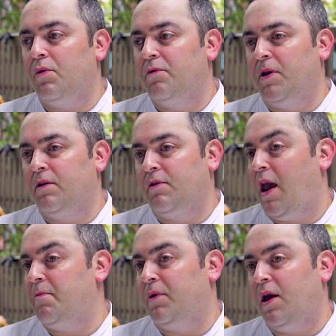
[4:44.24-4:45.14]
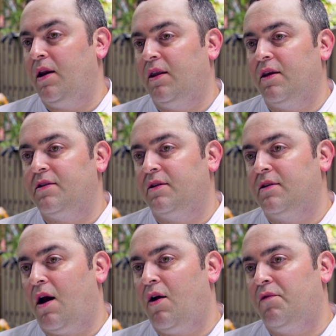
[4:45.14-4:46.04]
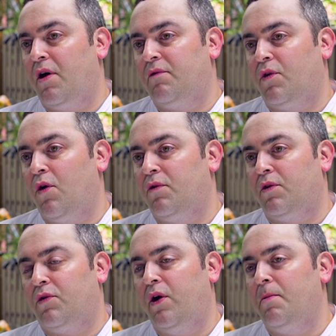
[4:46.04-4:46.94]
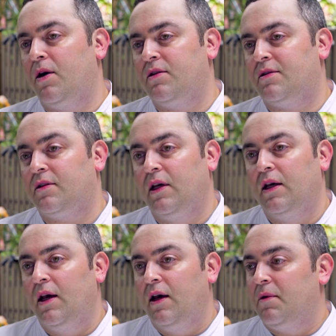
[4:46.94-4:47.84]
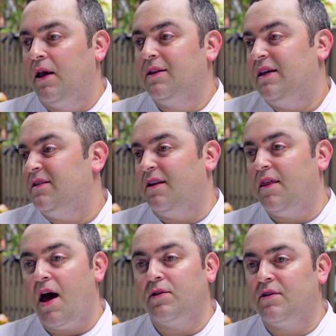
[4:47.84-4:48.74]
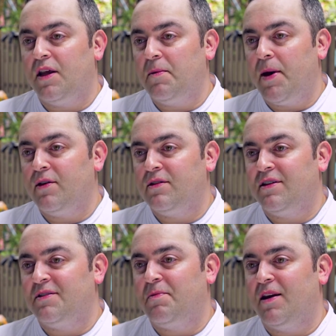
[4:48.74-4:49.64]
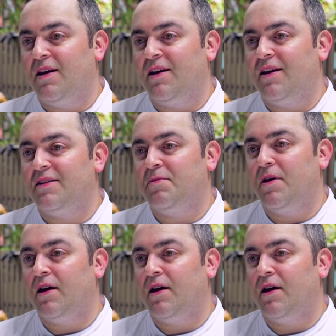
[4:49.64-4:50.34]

We've been game planning this entire event for over three months, at least a thousand emails. It's been a, it's been